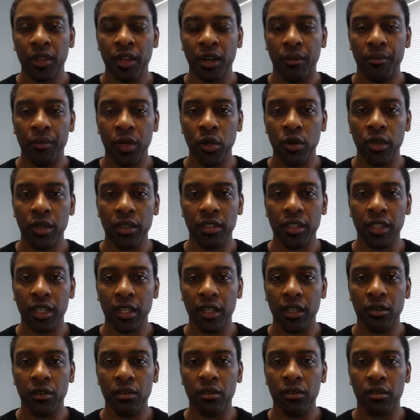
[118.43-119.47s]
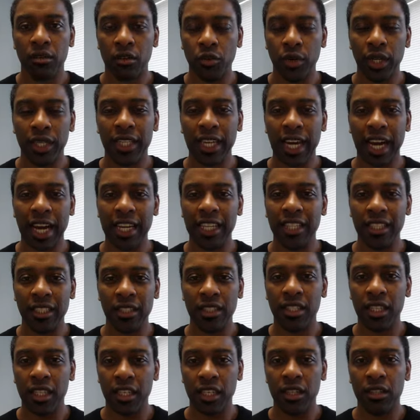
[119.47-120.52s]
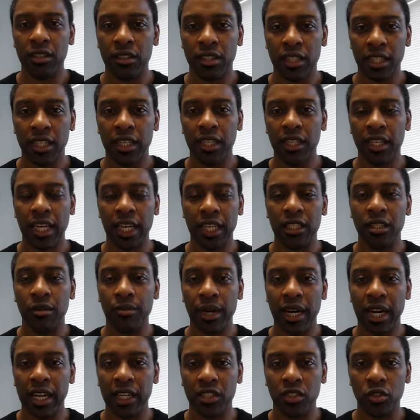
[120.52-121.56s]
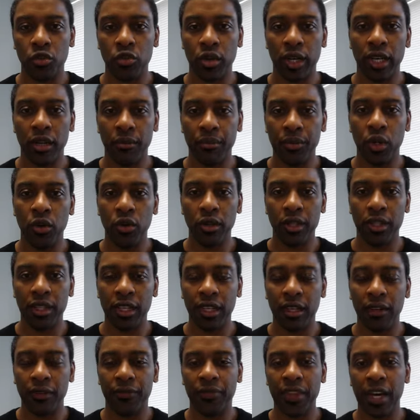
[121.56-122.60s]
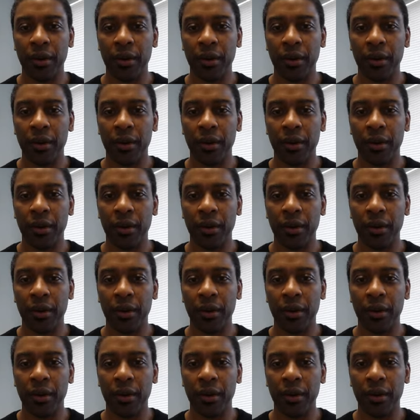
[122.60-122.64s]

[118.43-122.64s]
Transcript: immunity, create the IgG antibodies and create immunity, if